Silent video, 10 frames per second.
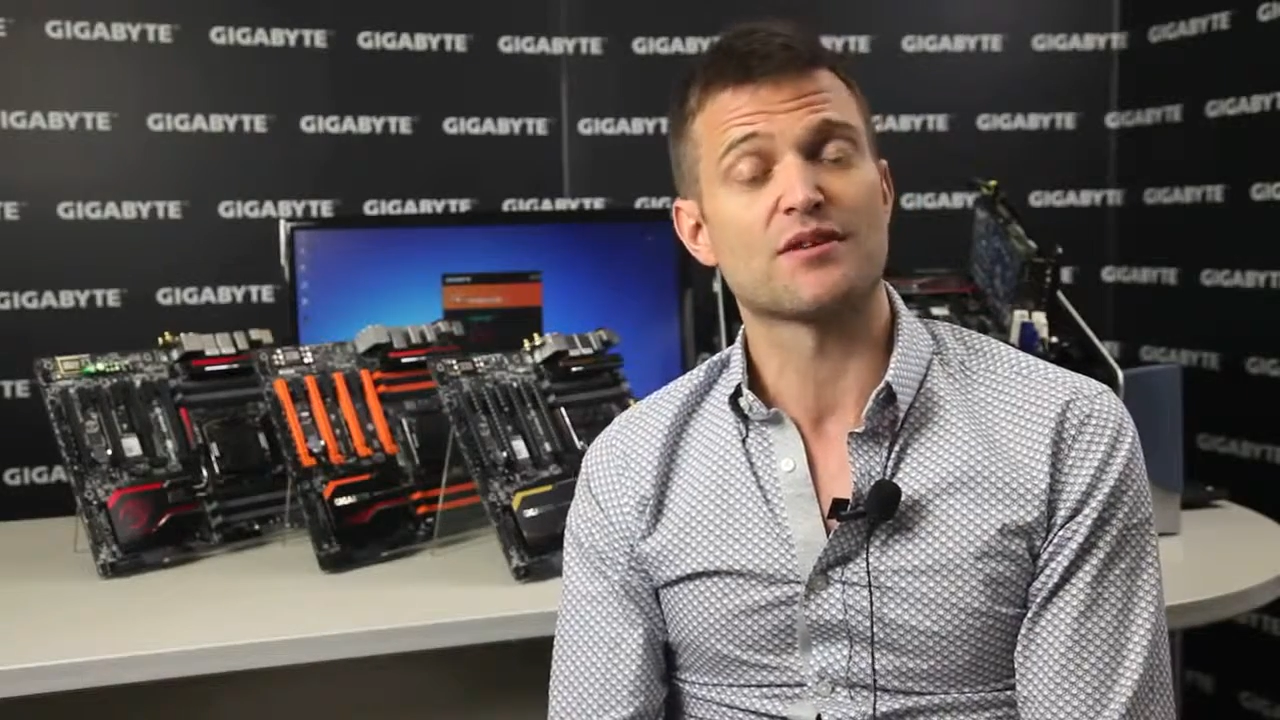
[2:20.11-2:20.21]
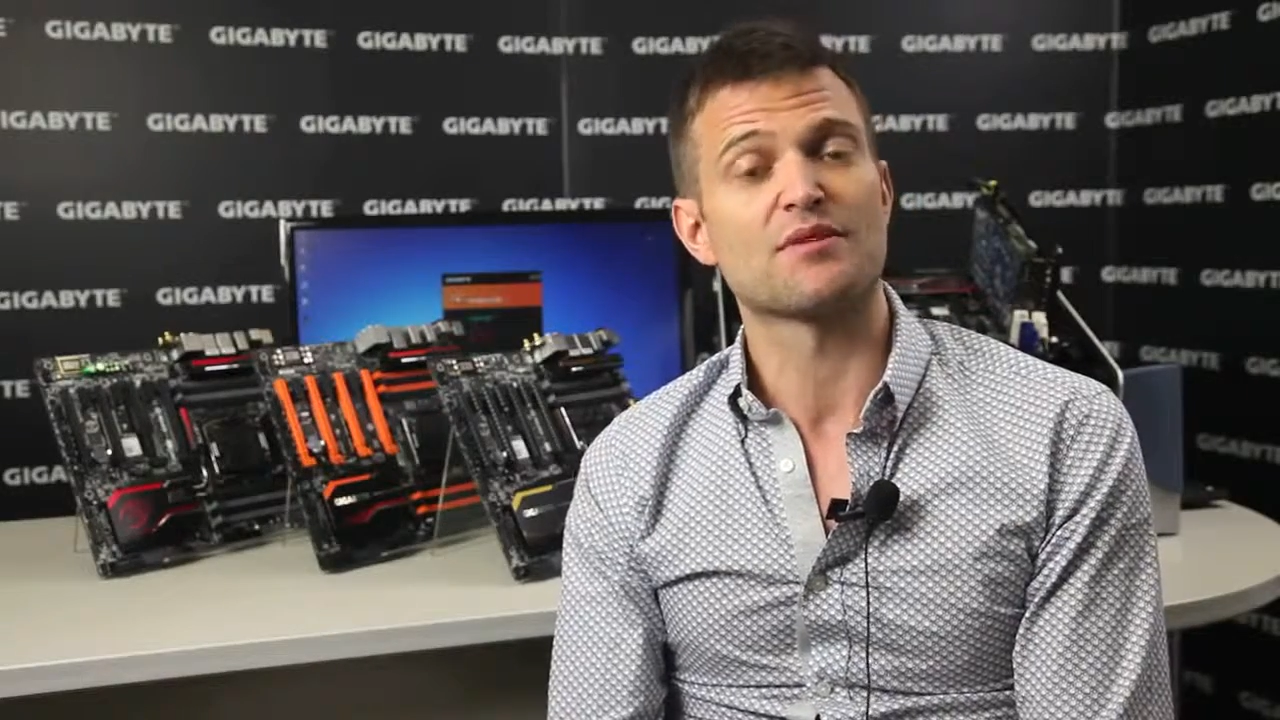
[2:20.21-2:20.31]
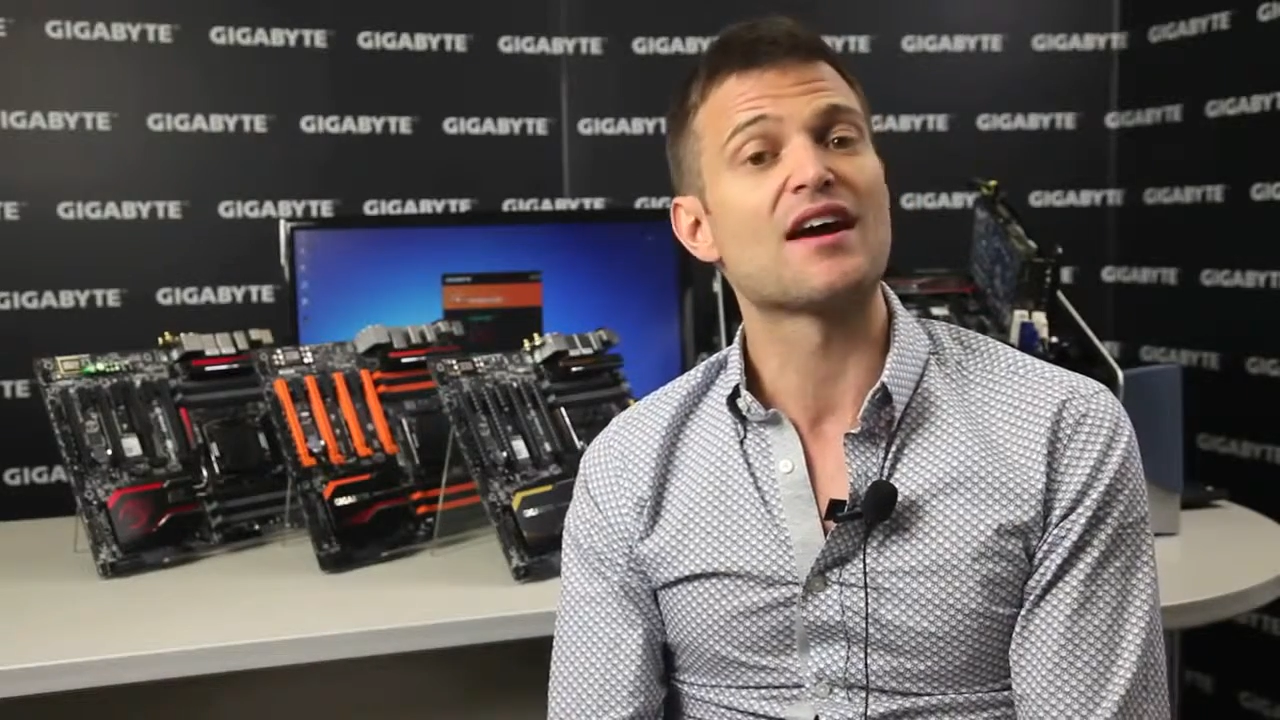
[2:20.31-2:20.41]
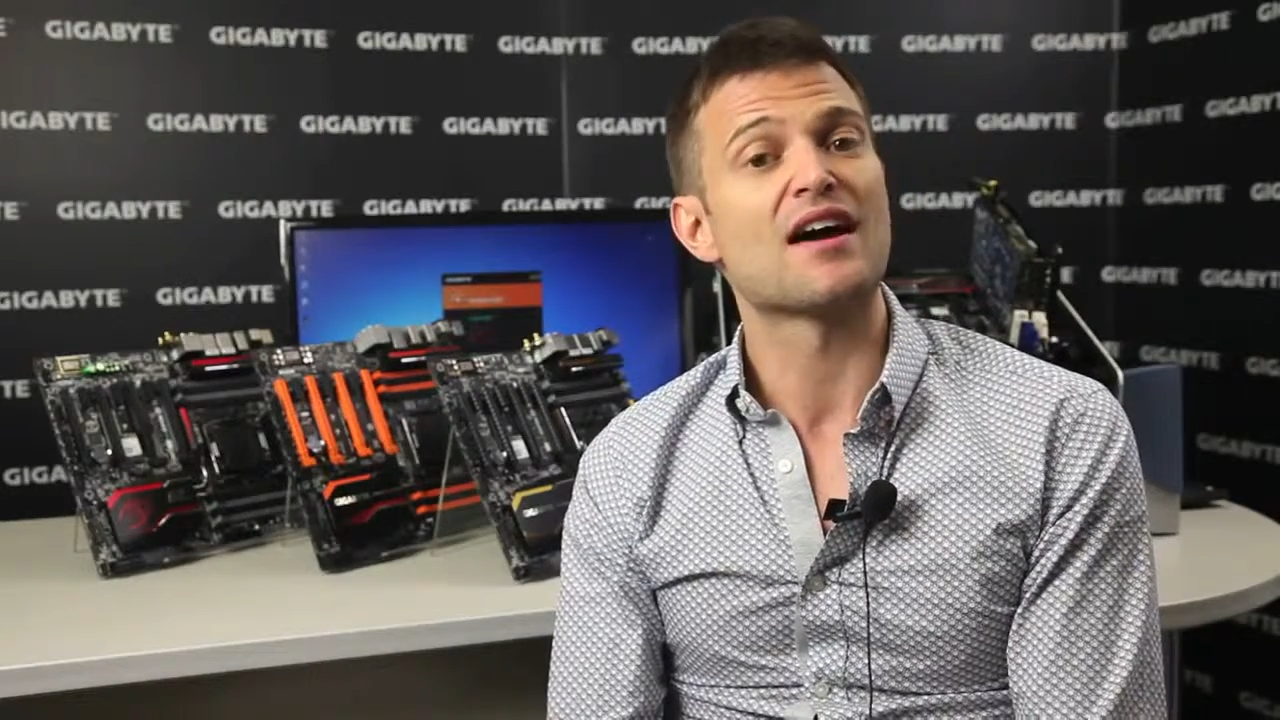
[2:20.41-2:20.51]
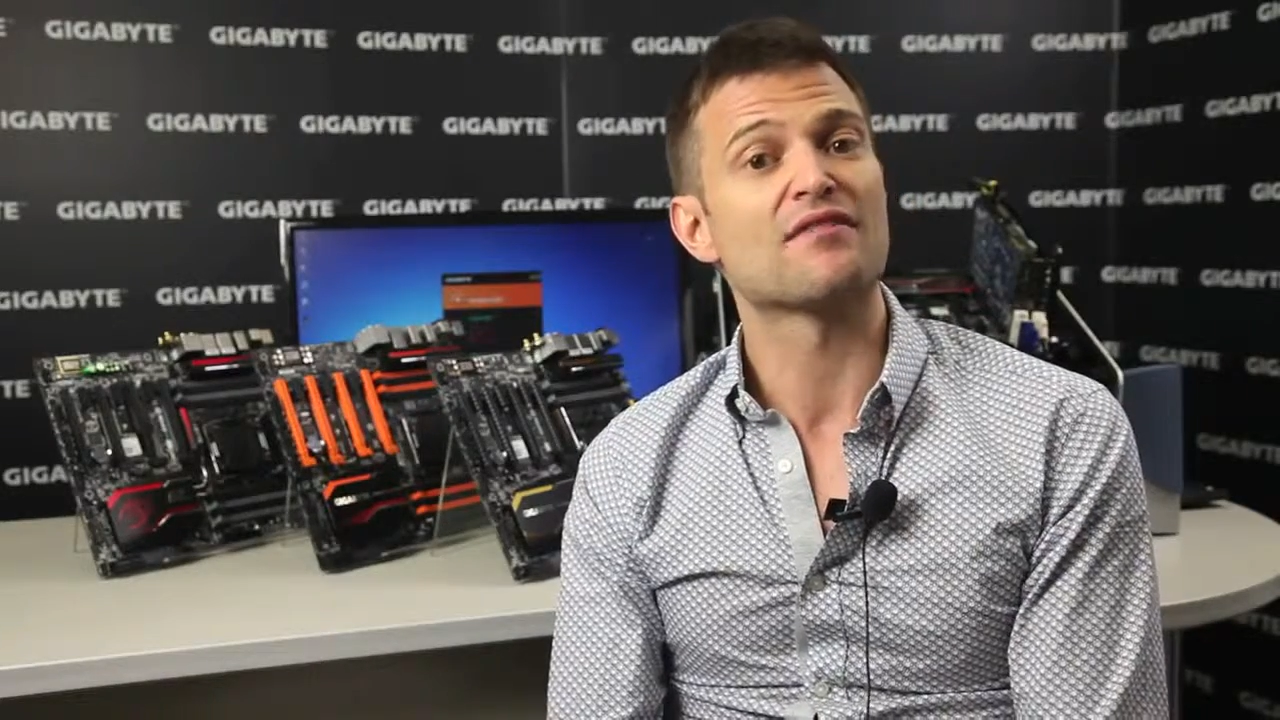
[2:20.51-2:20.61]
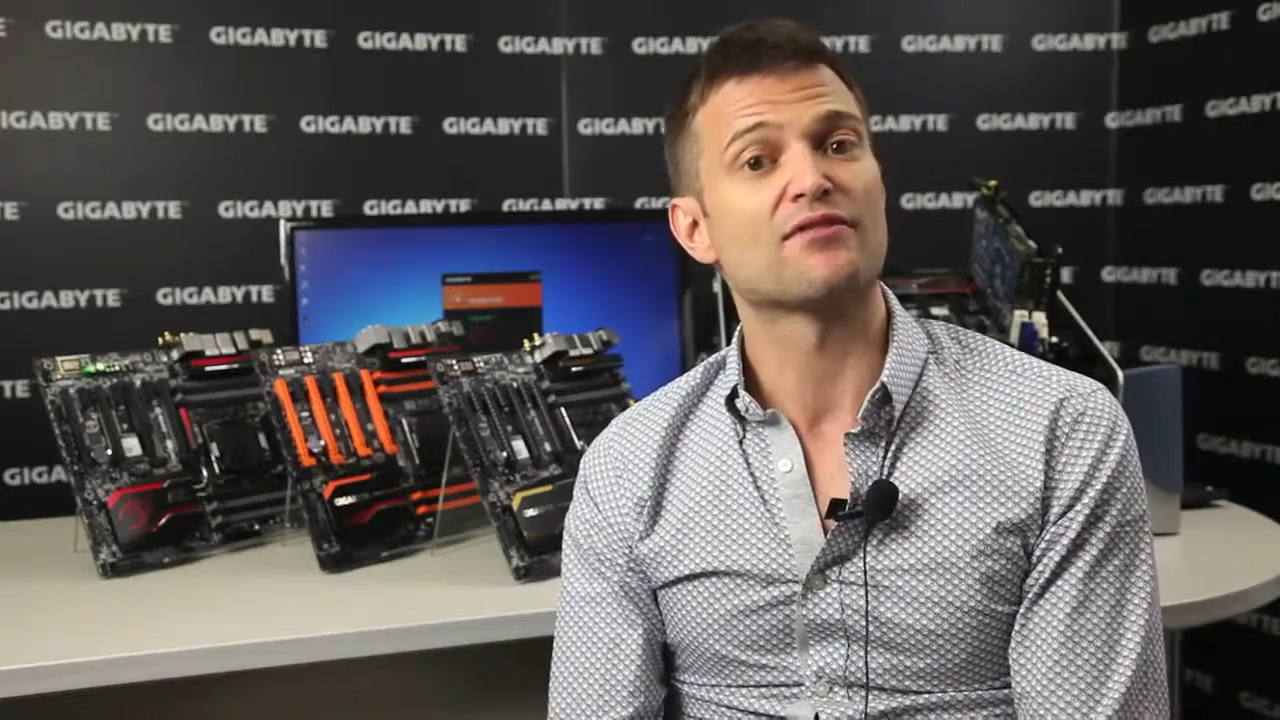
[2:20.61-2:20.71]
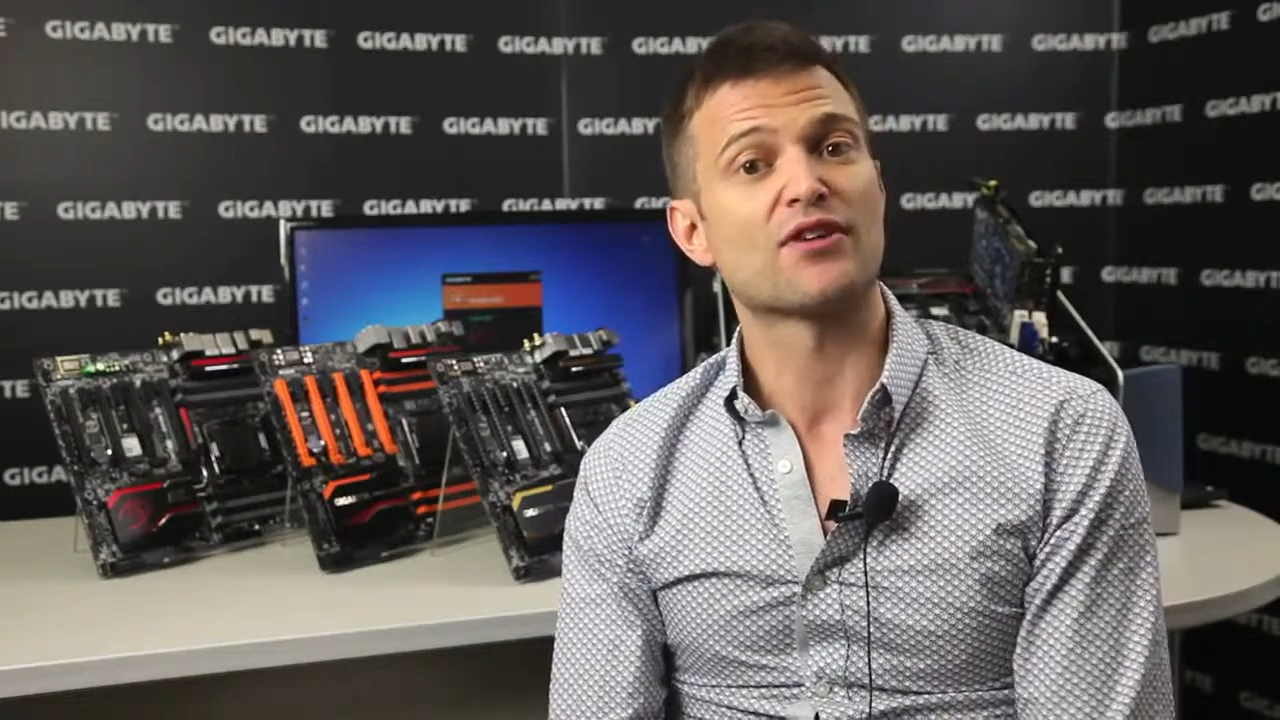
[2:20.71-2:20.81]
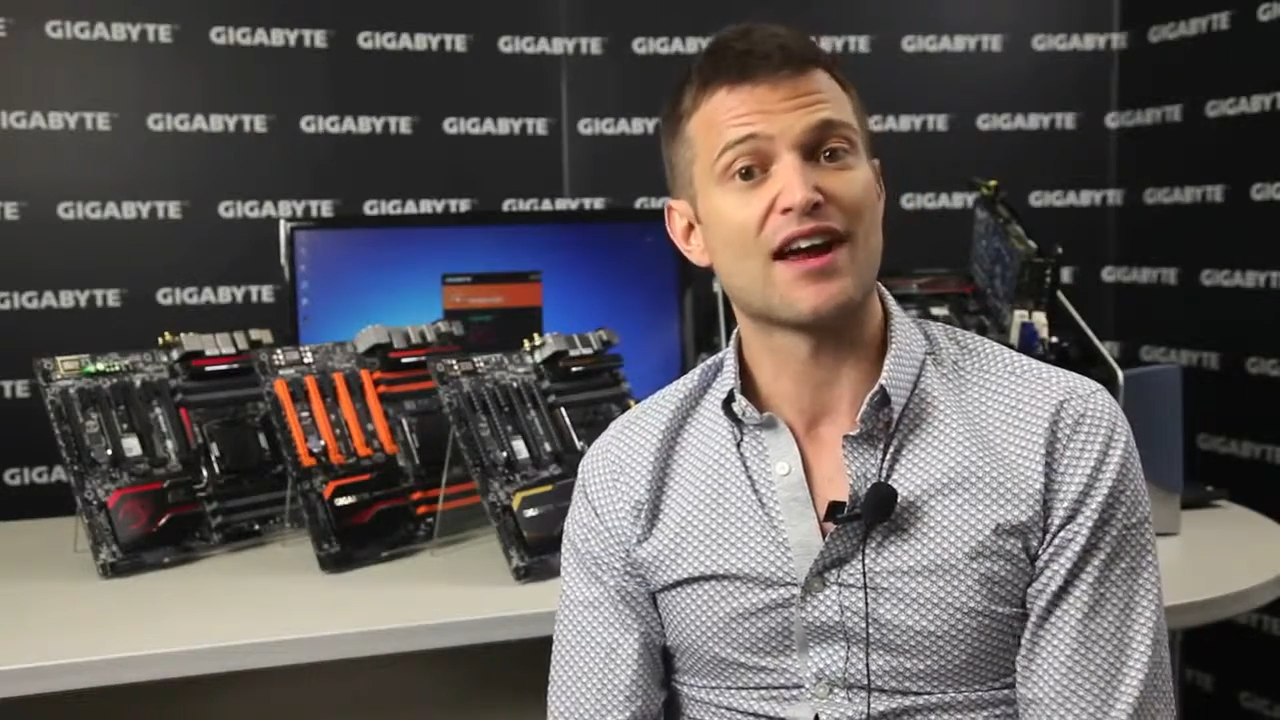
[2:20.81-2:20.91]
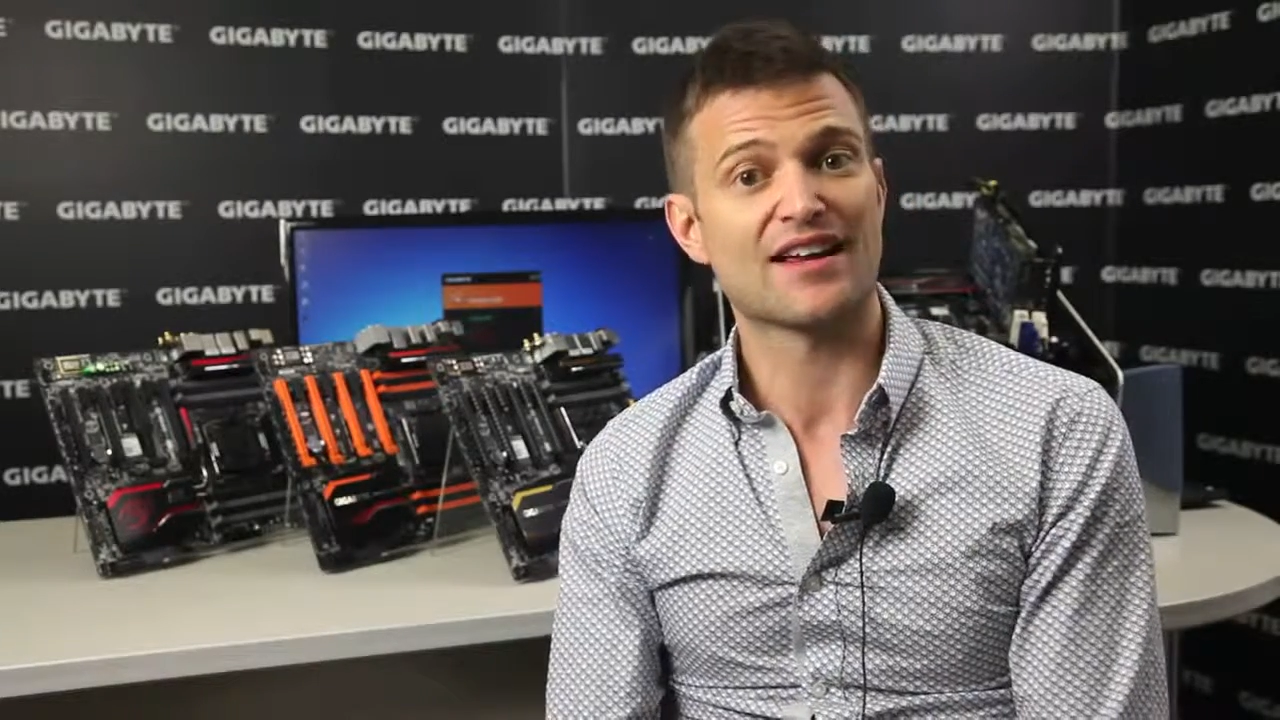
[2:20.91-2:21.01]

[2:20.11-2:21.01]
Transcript: that we have for